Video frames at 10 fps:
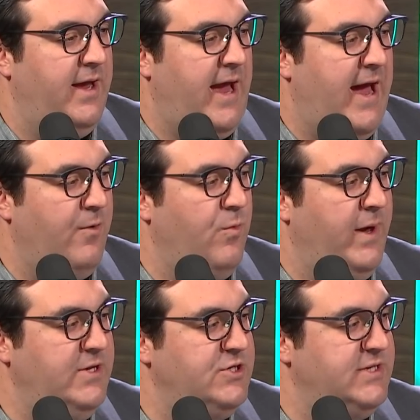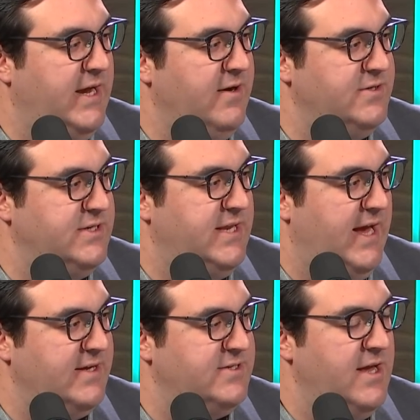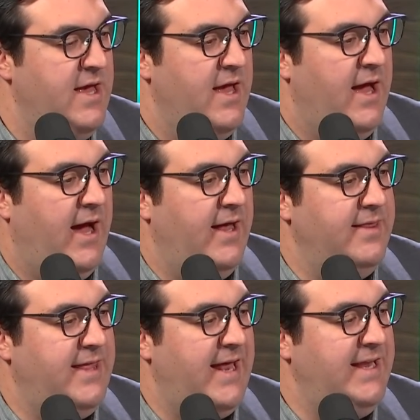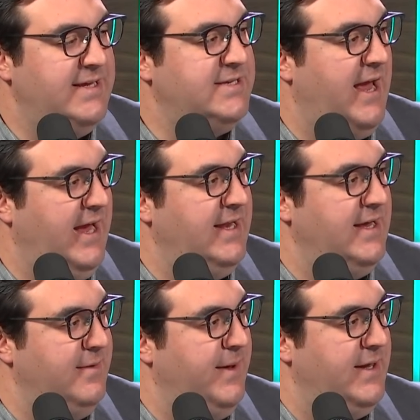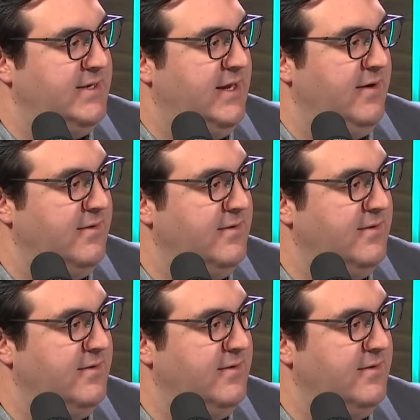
out waging terrorist attacks, that is aiding and abetting terror.